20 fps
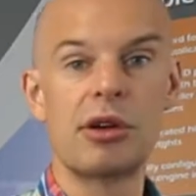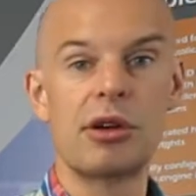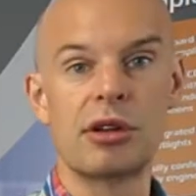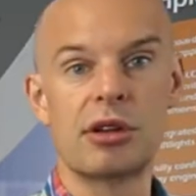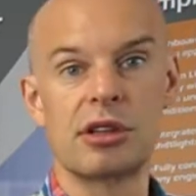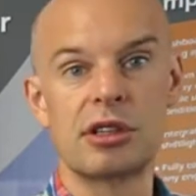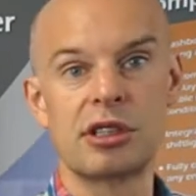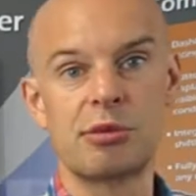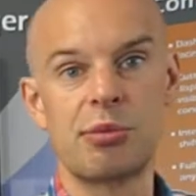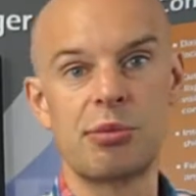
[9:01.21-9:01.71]
on the
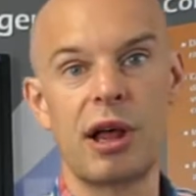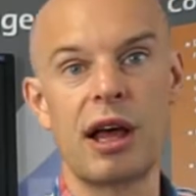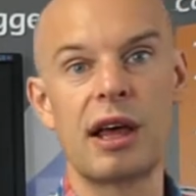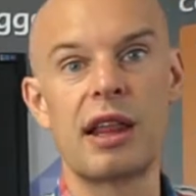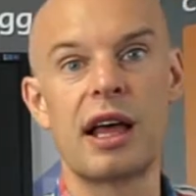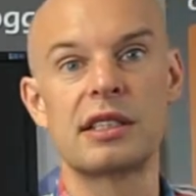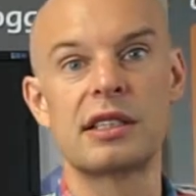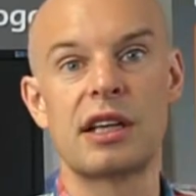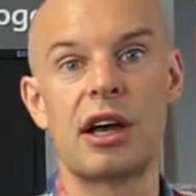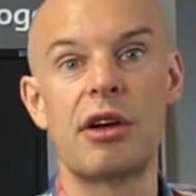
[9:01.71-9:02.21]
display,
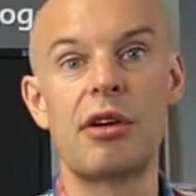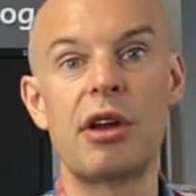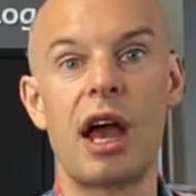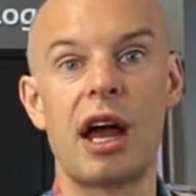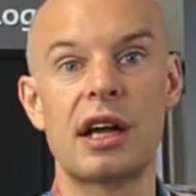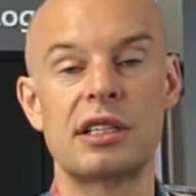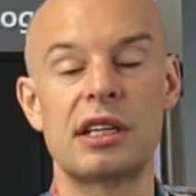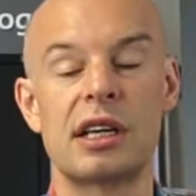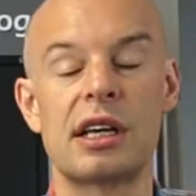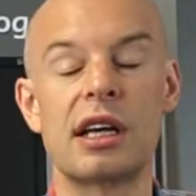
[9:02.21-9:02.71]
that's only
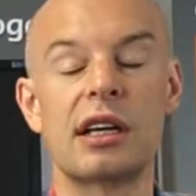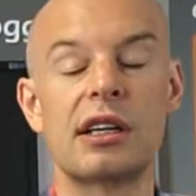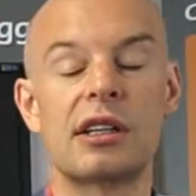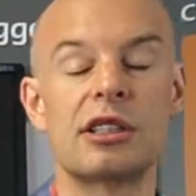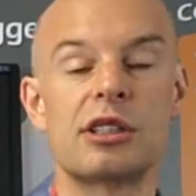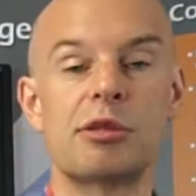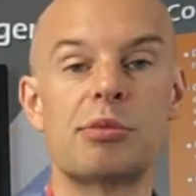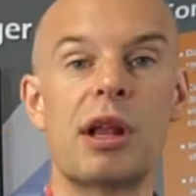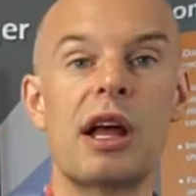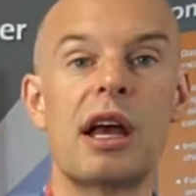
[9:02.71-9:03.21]
actually going to
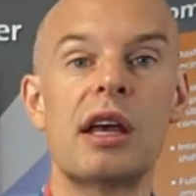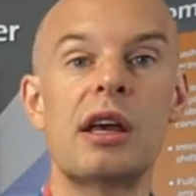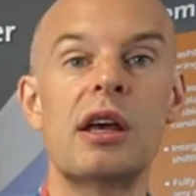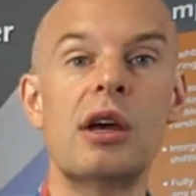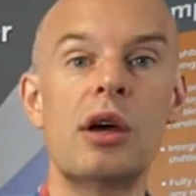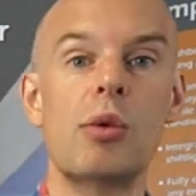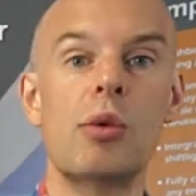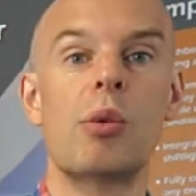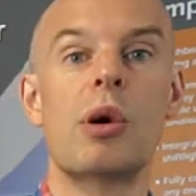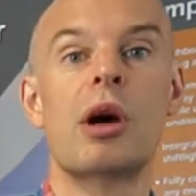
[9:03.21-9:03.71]
display
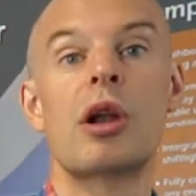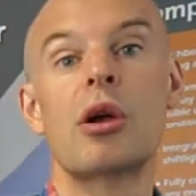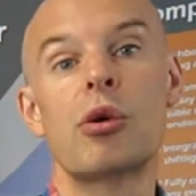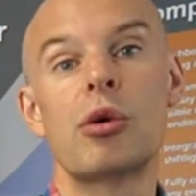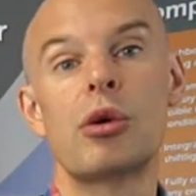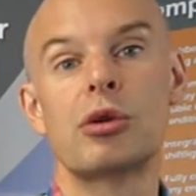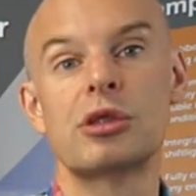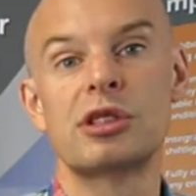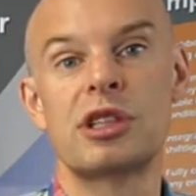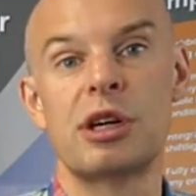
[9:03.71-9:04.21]
when
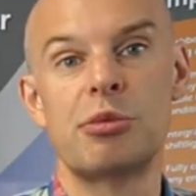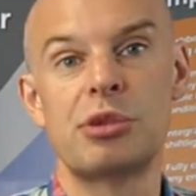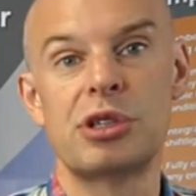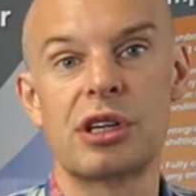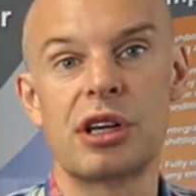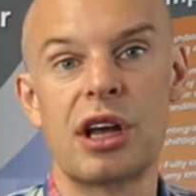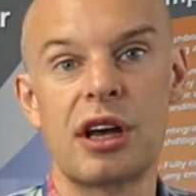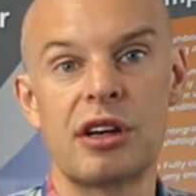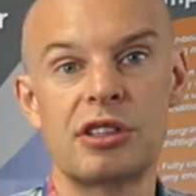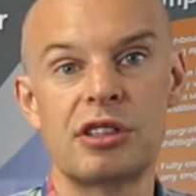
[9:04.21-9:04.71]
oil temperature
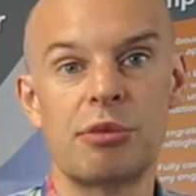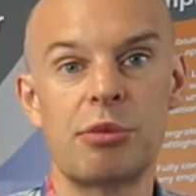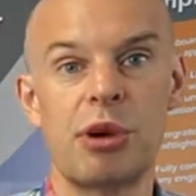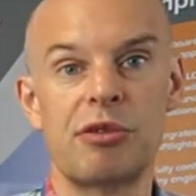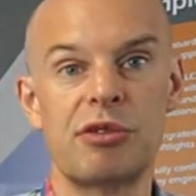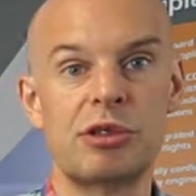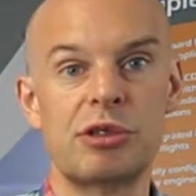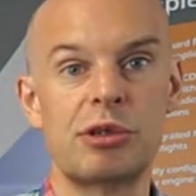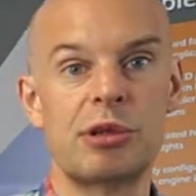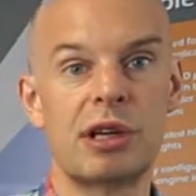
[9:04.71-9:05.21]
goes
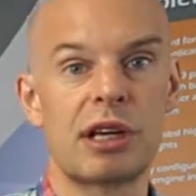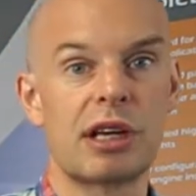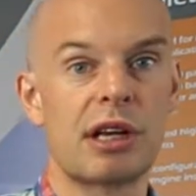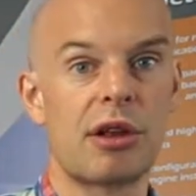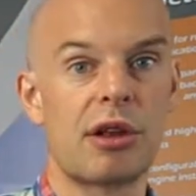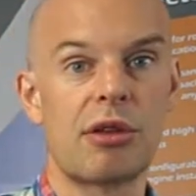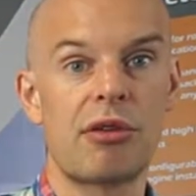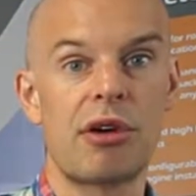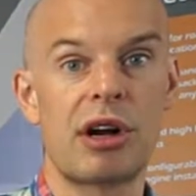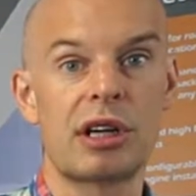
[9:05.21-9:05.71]
above a particular
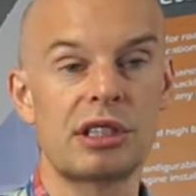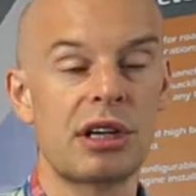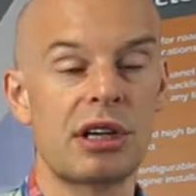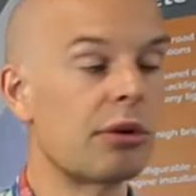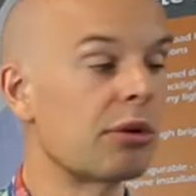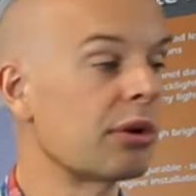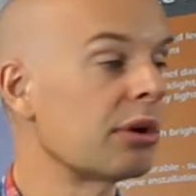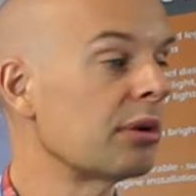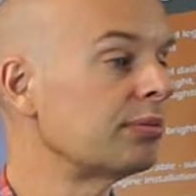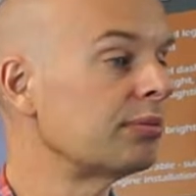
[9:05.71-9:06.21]

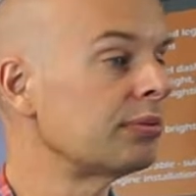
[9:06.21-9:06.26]
threshold.